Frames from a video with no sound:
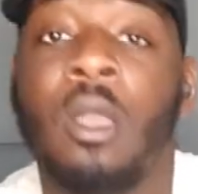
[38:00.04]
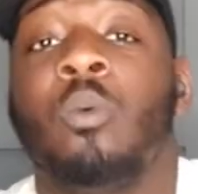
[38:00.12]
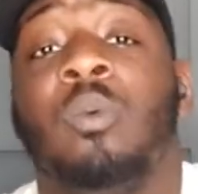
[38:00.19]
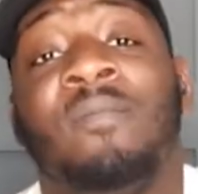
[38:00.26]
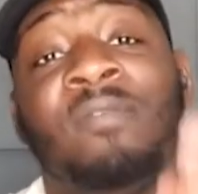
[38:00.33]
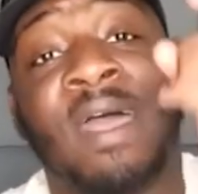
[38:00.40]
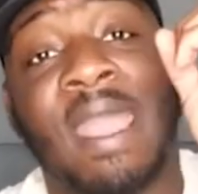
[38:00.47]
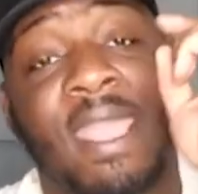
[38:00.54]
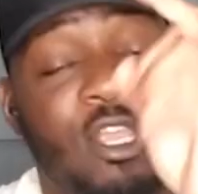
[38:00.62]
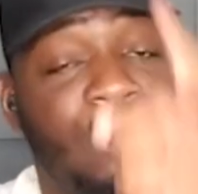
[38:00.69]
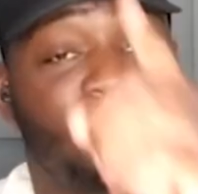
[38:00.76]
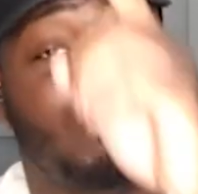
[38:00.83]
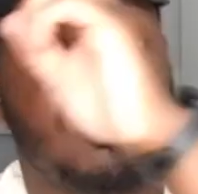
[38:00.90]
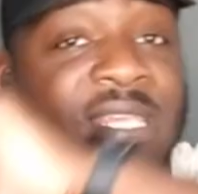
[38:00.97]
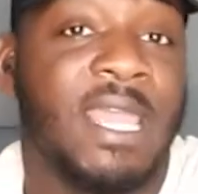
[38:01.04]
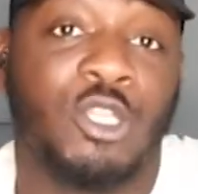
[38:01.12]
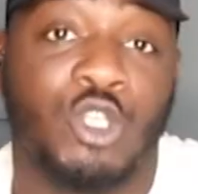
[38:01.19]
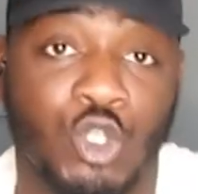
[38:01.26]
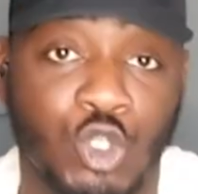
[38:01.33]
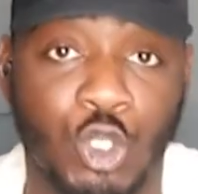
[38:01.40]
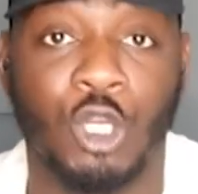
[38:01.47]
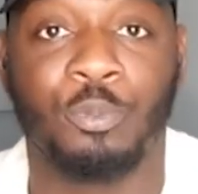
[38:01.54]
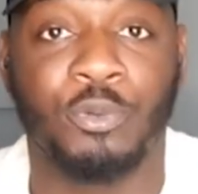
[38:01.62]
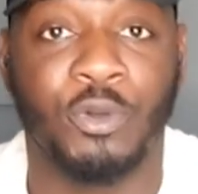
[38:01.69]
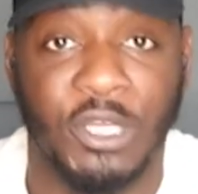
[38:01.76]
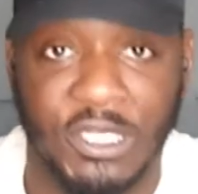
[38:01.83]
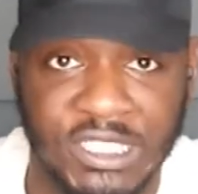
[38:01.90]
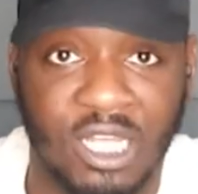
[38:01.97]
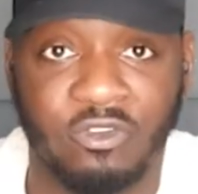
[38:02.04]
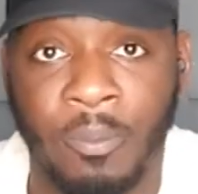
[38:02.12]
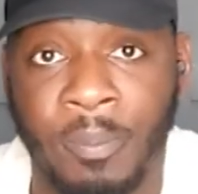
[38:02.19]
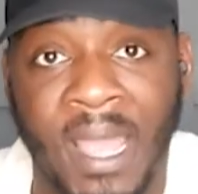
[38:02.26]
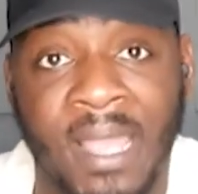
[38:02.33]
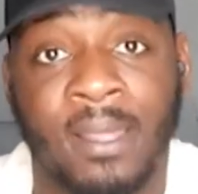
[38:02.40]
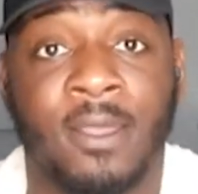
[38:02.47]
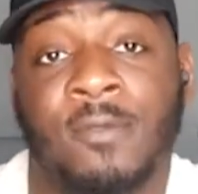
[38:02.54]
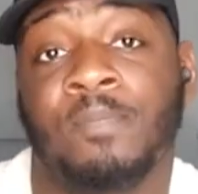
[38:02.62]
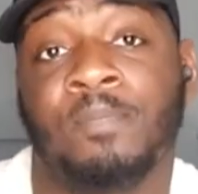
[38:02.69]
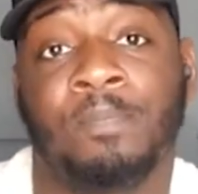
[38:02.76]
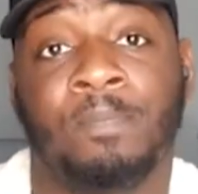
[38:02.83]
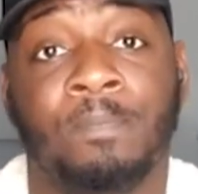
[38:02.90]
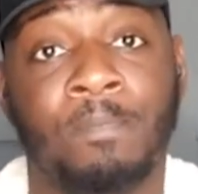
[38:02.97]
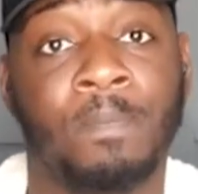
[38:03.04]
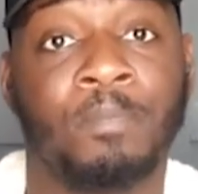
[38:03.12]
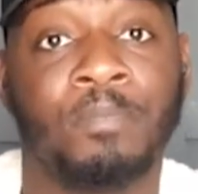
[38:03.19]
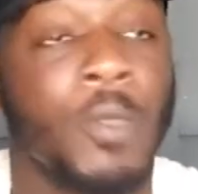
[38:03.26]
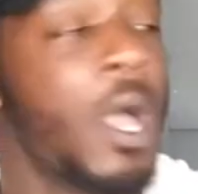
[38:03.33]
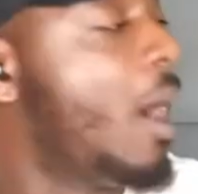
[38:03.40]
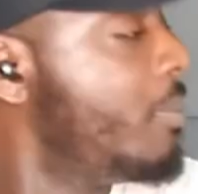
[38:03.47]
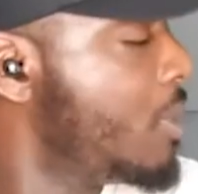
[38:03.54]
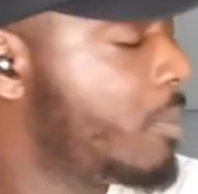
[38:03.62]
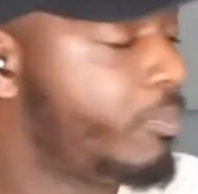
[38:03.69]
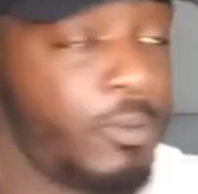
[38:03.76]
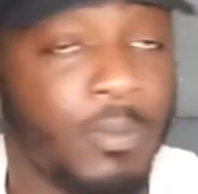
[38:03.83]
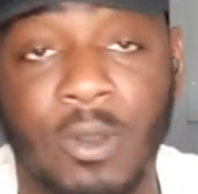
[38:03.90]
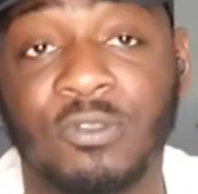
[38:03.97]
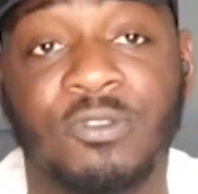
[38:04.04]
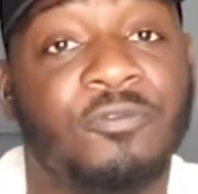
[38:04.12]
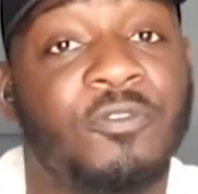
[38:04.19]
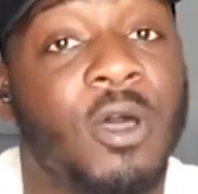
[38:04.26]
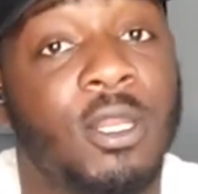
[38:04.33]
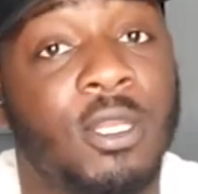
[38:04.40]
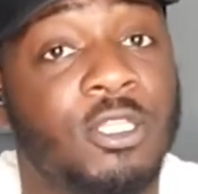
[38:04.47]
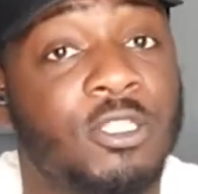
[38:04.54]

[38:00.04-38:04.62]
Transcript: With that extra 10, you should have brought yourself a banger. I'm not promoting violence,